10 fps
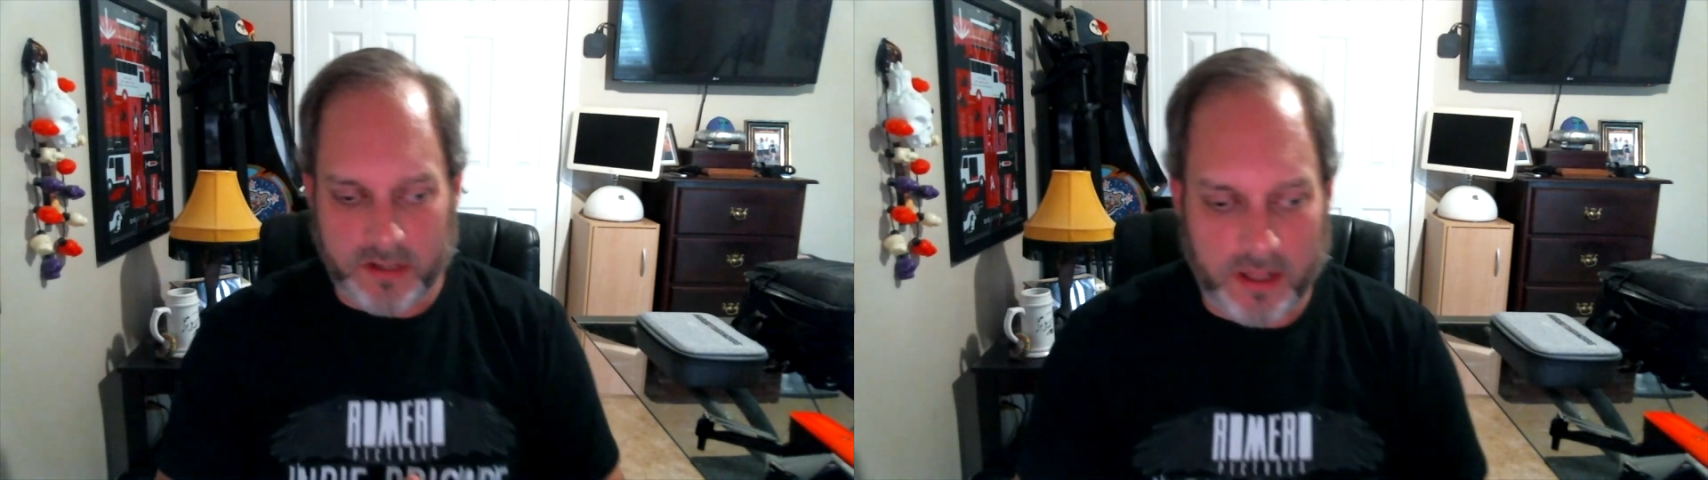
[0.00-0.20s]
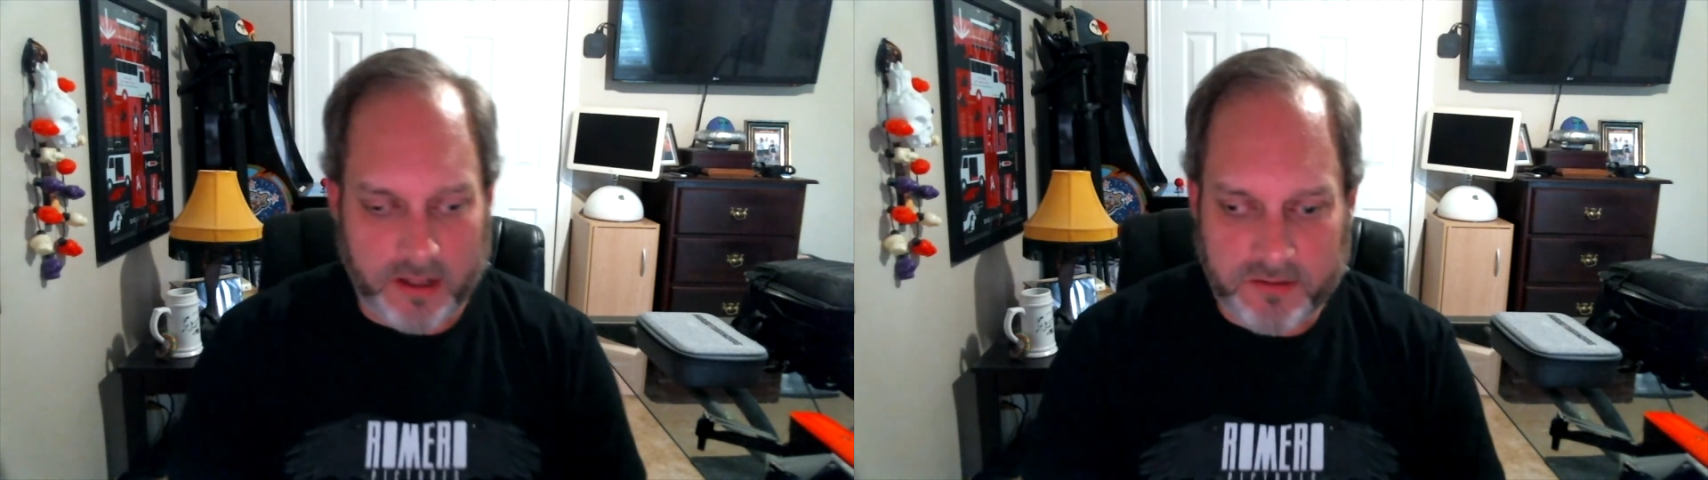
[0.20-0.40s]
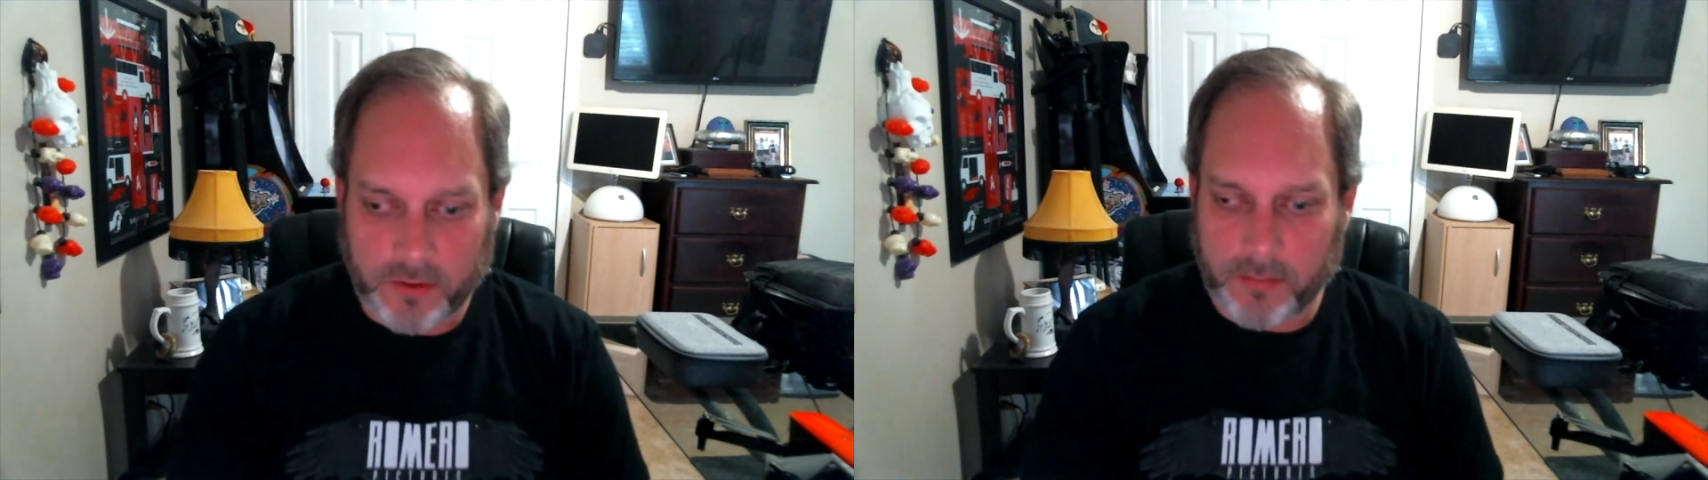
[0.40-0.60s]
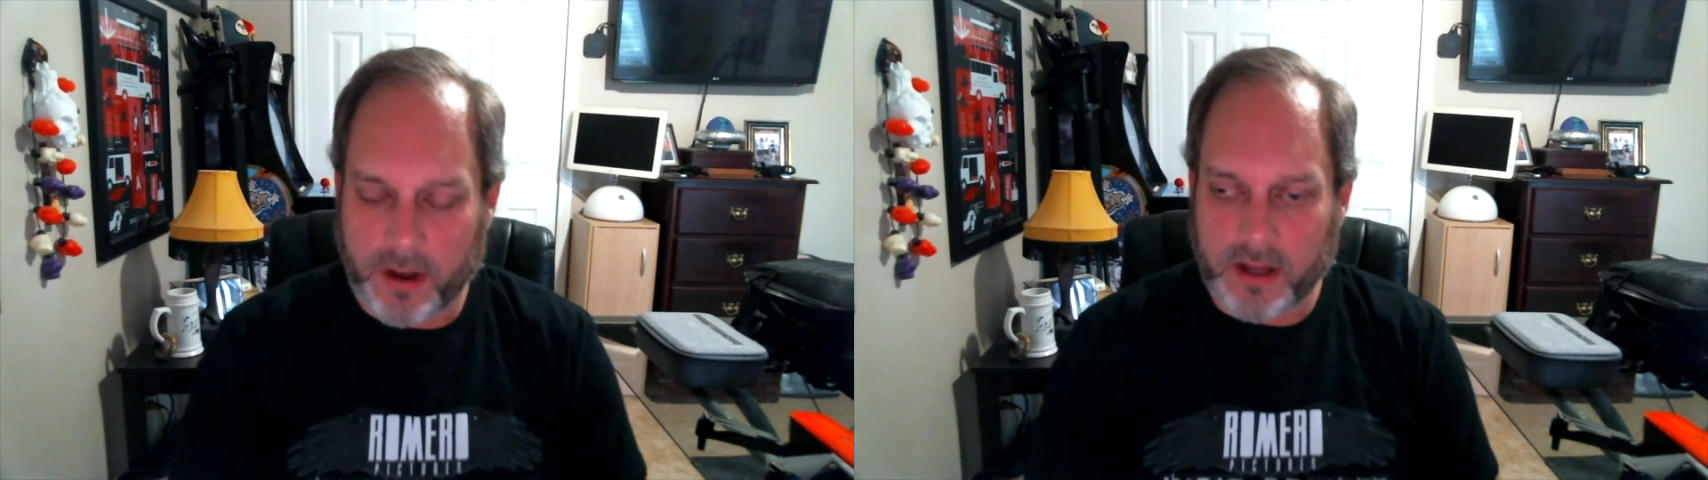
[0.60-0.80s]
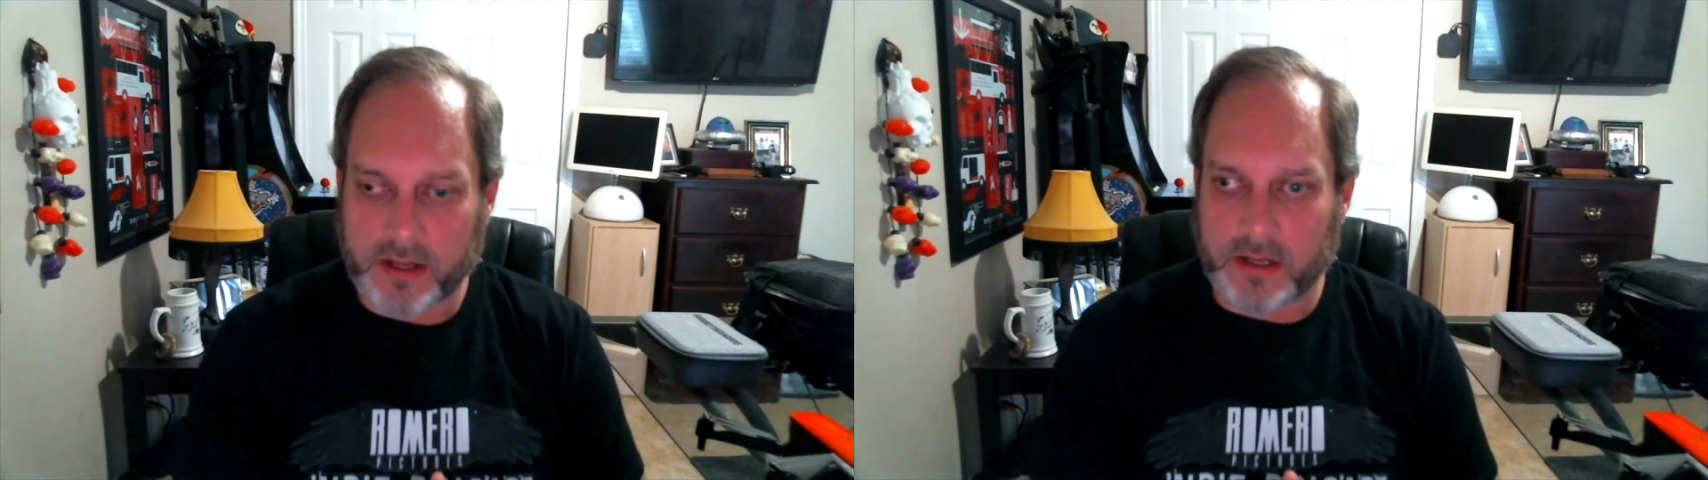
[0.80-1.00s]
to the Osmo
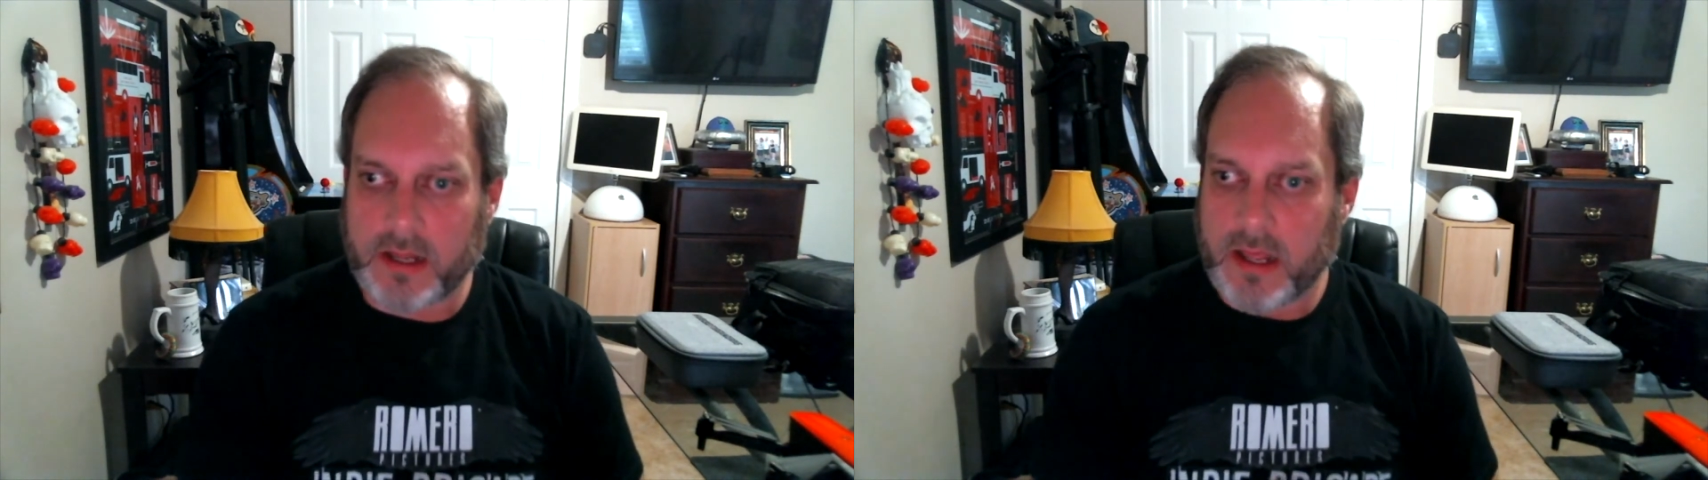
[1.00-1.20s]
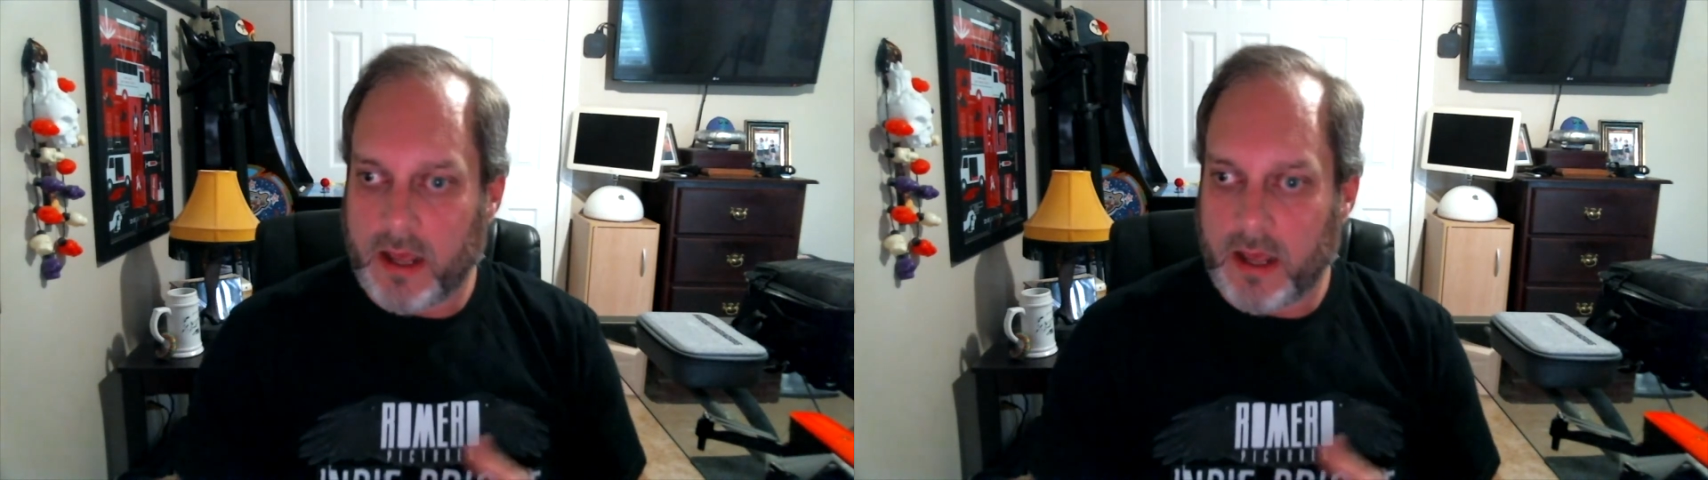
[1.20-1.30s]
Pocket.